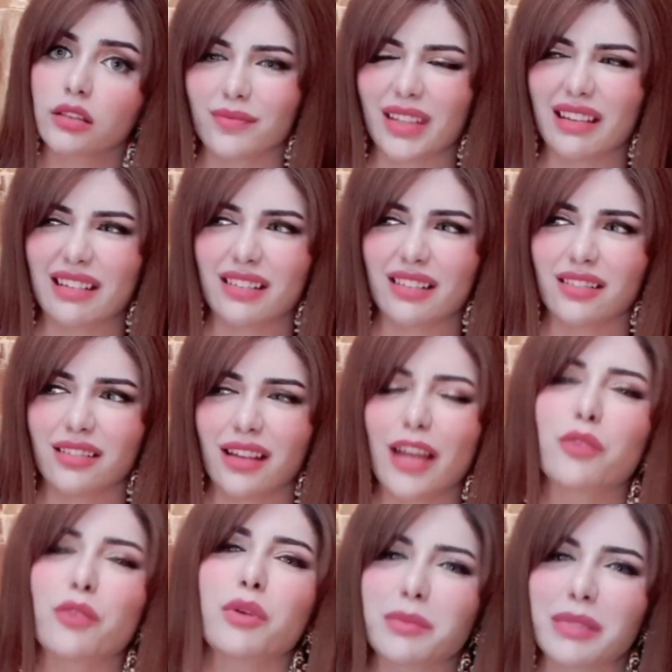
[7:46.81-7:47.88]
Nah, I
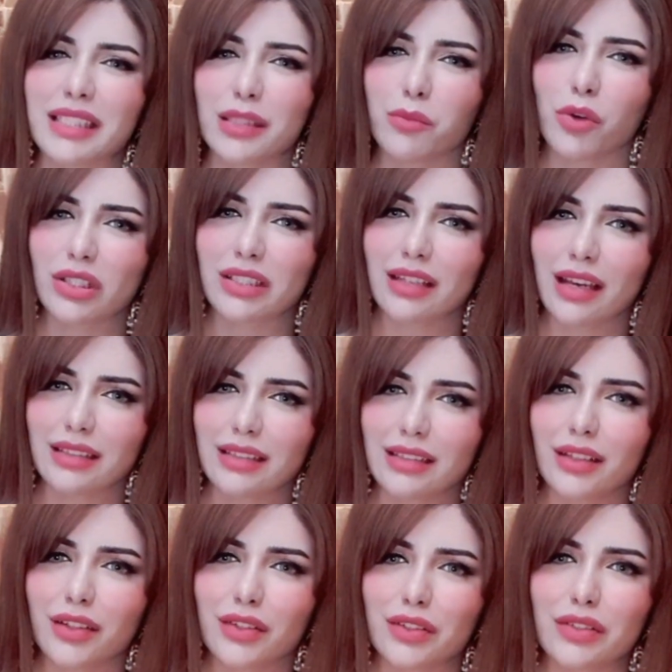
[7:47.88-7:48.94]
don't want to be demonetized
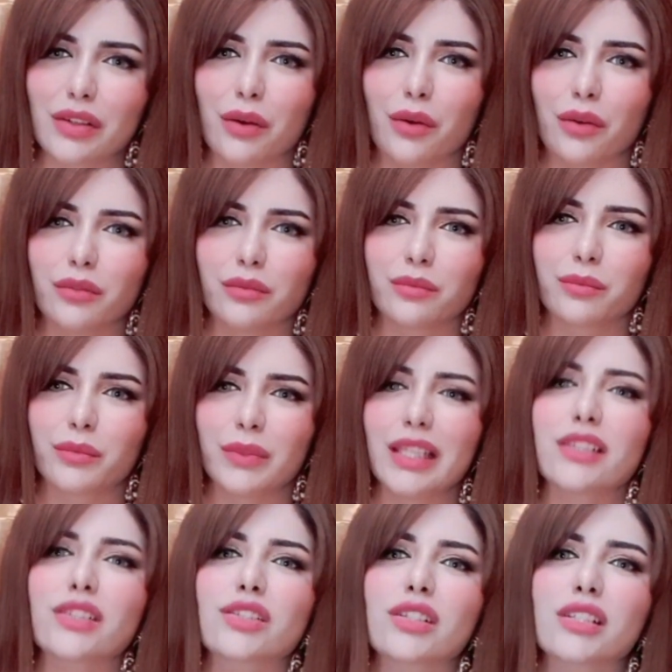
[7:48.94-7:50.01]
here, so
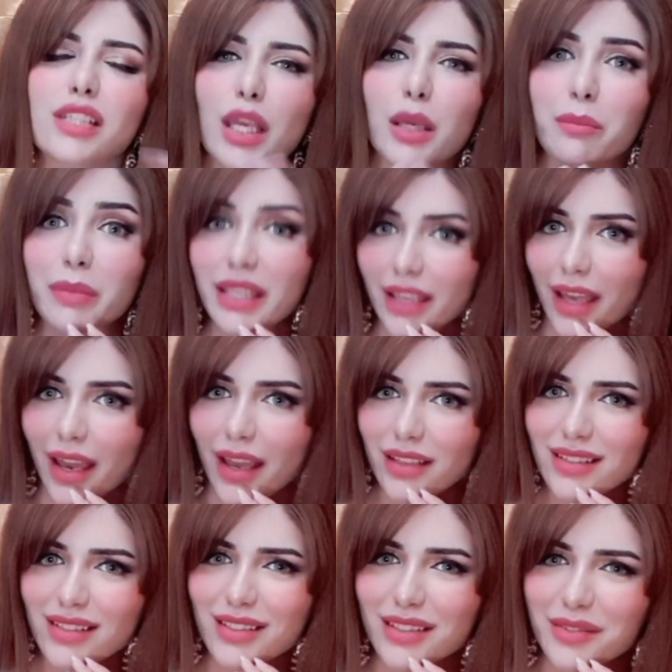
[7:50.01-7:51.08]
let's just say BS.